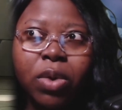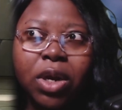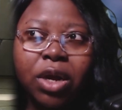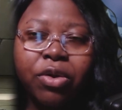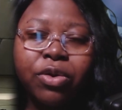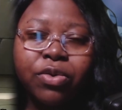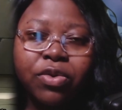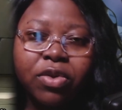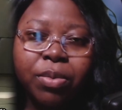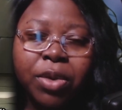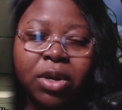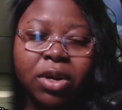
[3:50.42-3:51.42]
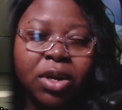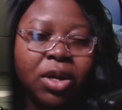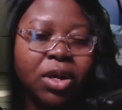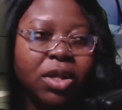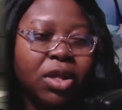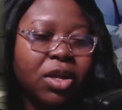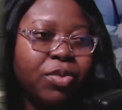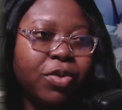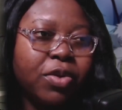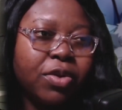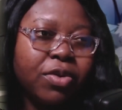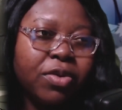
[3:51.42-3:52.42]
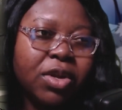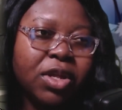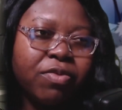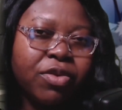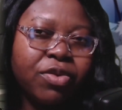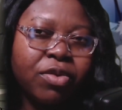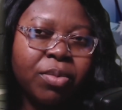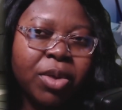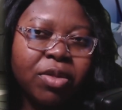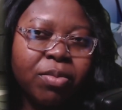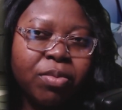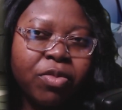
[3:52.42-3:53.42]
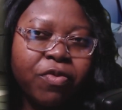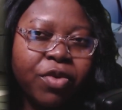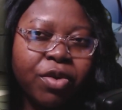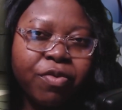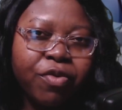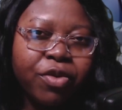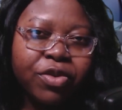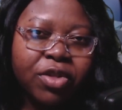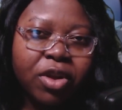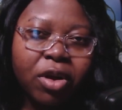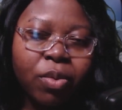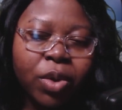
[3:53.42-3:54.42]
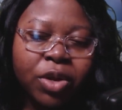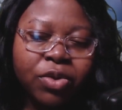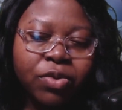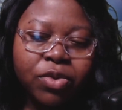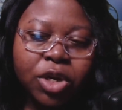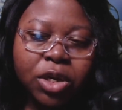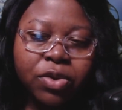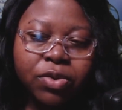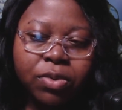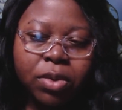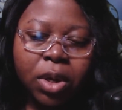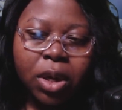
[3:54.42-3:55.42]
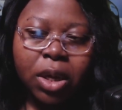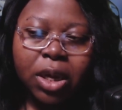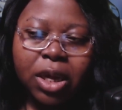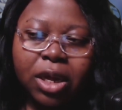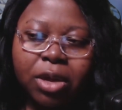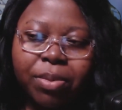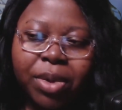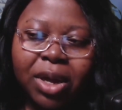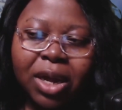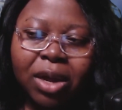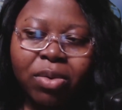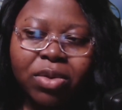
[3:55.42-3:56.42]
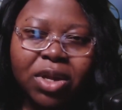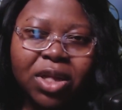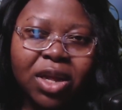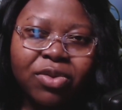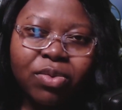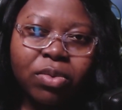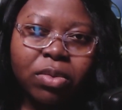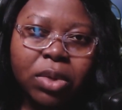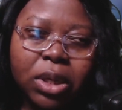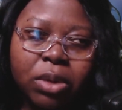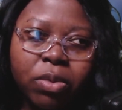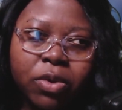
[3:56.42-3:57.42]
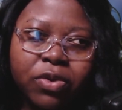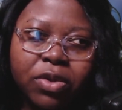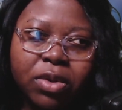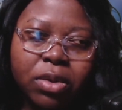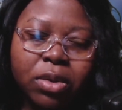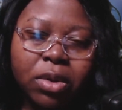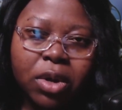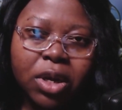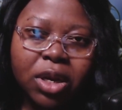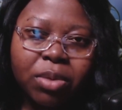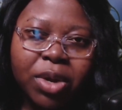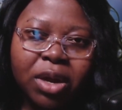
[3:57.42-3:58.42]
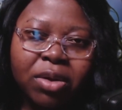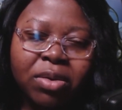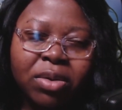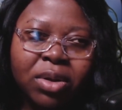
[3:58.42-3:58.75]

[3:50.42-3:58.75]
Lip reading: her to summon this particular individual, my very first thought went to Shizu, but I don't think that's who he was talking about.